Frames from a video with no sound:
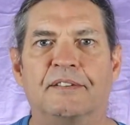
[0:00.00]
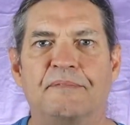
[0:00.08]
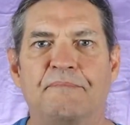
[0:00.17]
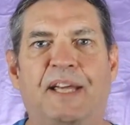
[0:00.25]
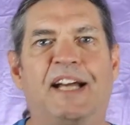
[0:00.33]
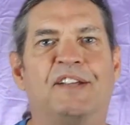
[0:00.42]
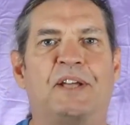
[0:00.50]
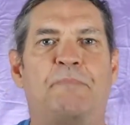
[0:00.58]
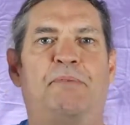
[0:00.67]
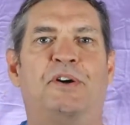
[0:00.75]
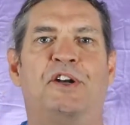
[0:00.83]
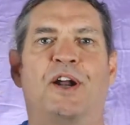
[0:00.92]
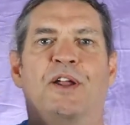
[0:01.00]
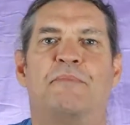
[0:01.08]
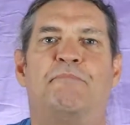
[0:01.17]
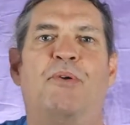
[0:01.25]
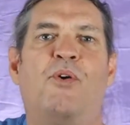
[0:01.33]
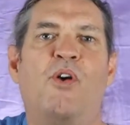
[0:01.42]
Because I put it on
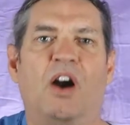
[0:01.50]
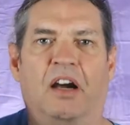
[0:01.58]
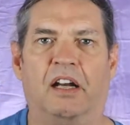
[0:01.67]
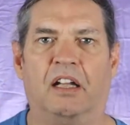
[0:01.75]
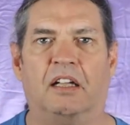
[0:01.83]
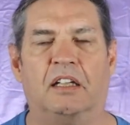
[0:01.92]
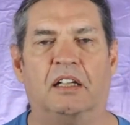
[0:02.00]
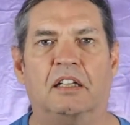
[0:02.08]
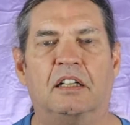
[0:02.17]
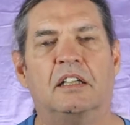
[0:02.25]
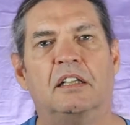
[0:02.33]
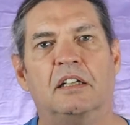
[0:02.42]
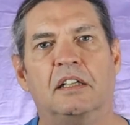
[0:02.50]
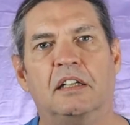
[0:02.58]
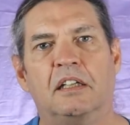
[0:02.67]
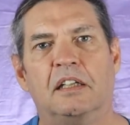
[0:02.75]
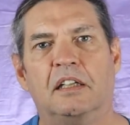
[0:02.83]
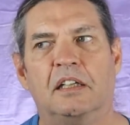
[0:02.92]
the board.
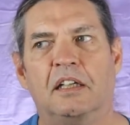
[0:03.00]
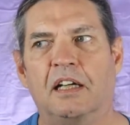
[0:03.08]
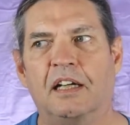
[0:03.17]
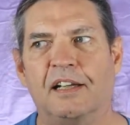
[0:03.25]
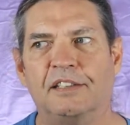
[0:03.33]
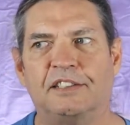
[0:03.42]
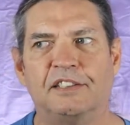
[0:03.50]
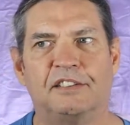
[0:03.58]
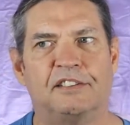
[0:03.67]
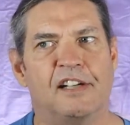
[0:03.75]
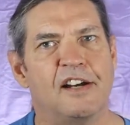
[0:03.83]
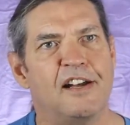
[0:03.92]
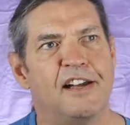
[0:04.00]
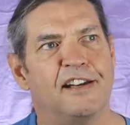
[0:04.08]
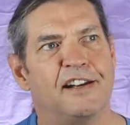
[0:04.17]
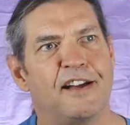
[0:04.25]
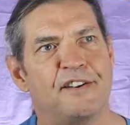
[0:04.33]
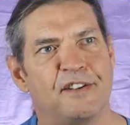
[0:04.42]

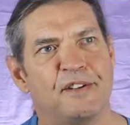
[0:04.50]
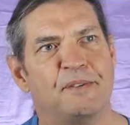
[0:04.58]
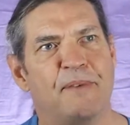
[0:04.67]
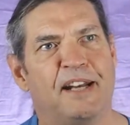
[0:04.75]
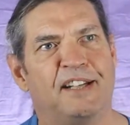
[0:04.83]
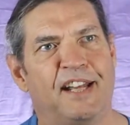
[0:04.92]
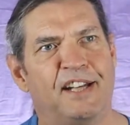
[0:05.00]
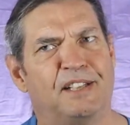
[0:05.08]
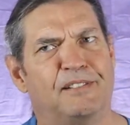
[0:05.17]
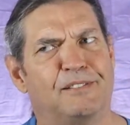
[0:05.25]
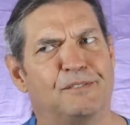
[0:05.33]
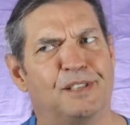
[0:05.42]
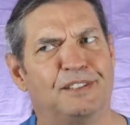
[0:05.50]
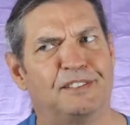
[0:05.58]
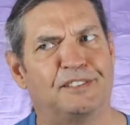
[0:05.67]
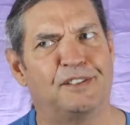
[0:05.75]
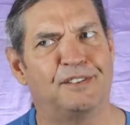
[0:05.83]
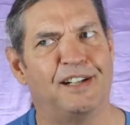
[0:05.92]
In the meditation, I went,
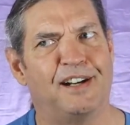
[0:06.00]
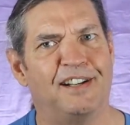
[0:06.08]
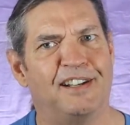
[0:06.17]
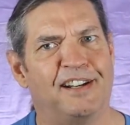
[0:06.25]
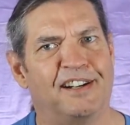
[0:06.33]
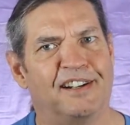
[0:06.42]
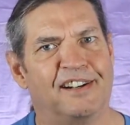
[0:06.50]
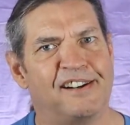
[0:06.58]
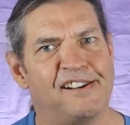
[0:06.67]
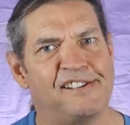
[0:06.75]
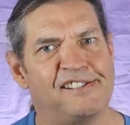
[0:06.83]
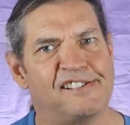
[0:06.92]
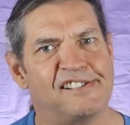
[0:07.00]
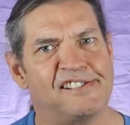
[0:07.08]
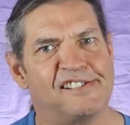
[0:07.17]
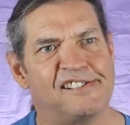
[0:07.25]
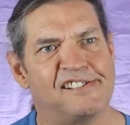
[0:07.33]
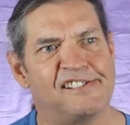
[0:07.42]
what's going on here?
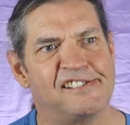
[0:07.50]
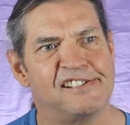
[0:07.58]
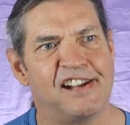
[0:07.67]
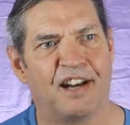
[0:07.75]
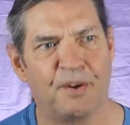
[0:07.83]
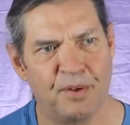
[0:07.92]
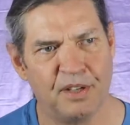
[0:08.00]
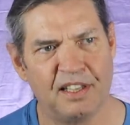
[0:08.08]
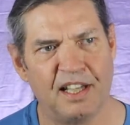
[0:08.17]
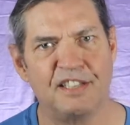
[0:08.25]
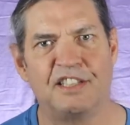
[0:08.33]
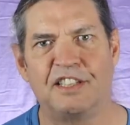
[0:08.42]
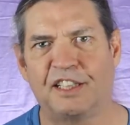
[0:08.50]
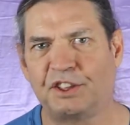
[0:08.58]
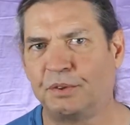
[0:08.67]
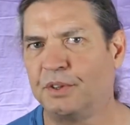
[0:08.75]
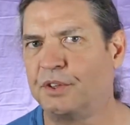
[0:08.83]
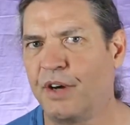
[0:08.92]
And I realized
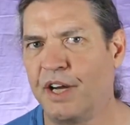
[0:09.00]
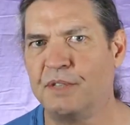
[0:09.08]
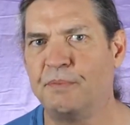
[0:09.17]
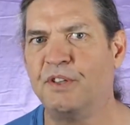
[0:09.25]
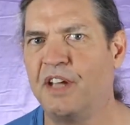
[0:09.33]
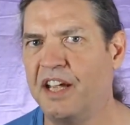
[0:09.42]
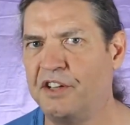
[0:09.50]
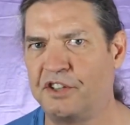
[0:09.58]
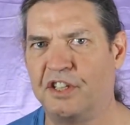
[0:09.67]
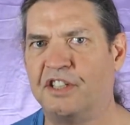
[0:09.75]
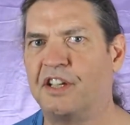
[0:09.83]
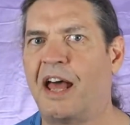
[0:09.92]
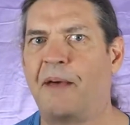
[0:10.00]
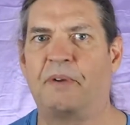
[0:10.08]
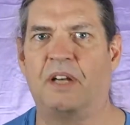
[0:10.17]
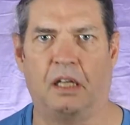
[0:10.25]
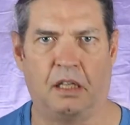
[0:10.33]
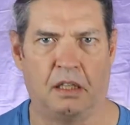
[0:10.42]
sexual transmutation is happening.